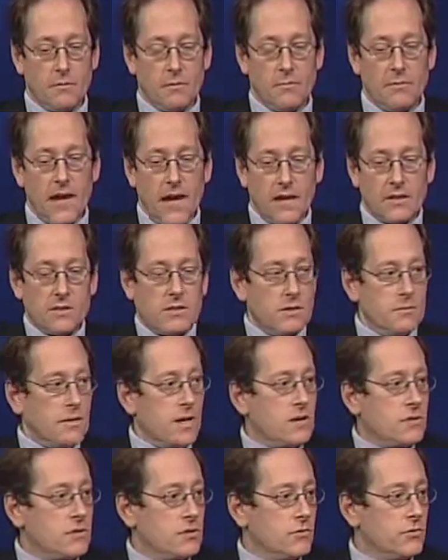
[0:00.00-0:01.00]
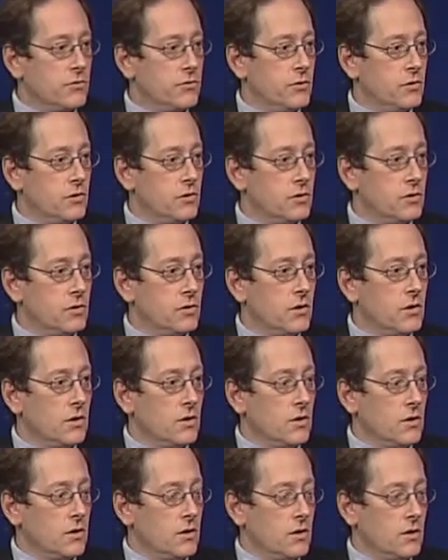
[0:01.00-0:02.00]
mounds and mounds of food.
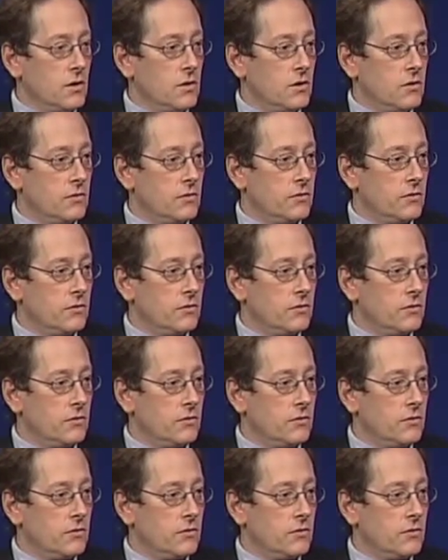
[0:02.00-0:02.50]
You know.